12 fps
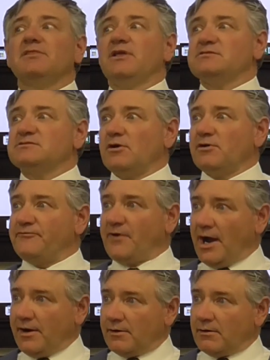Let's start a
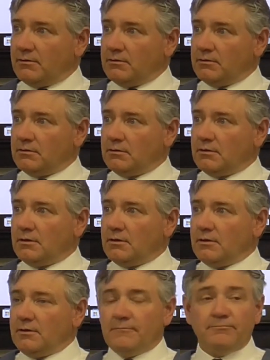fire.
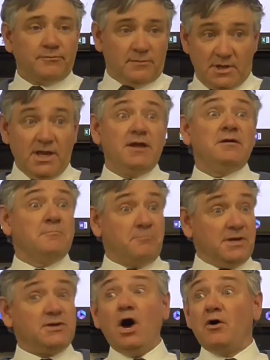Okay?
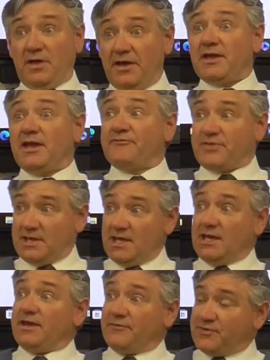But no, if
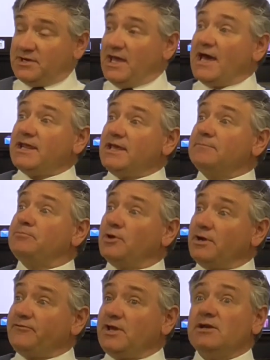the, if the net
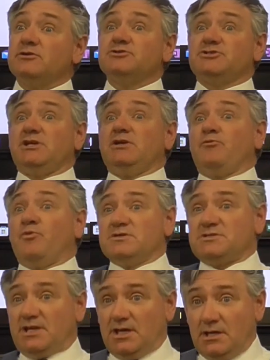input of energy
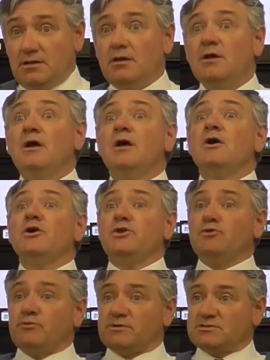was in,
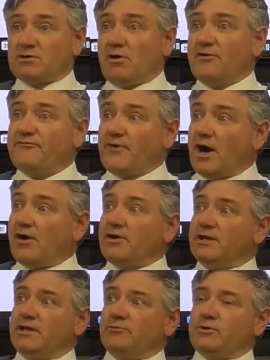you would start a fire
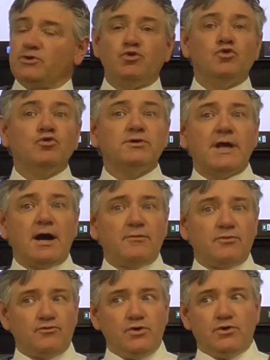and it would cool
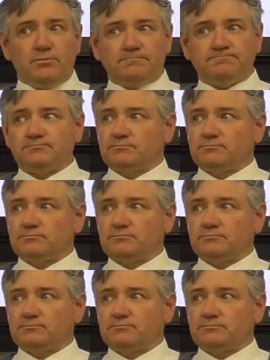down the room.